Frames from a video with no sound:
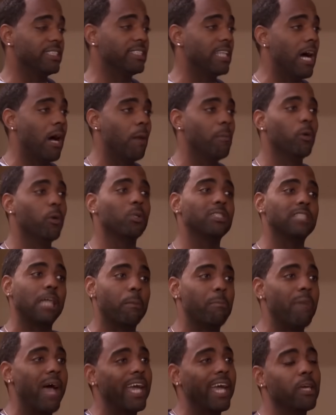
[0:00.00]
But at the time,
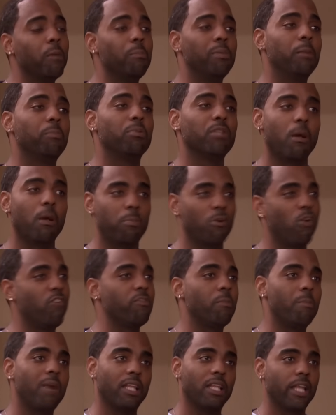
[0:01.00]
it was like on, backing man. people
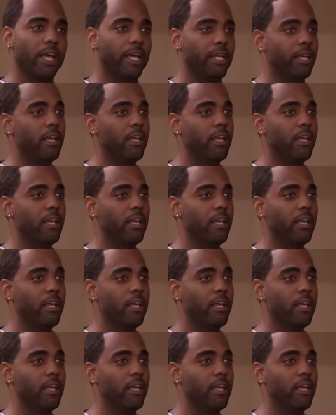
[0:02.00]
up off of my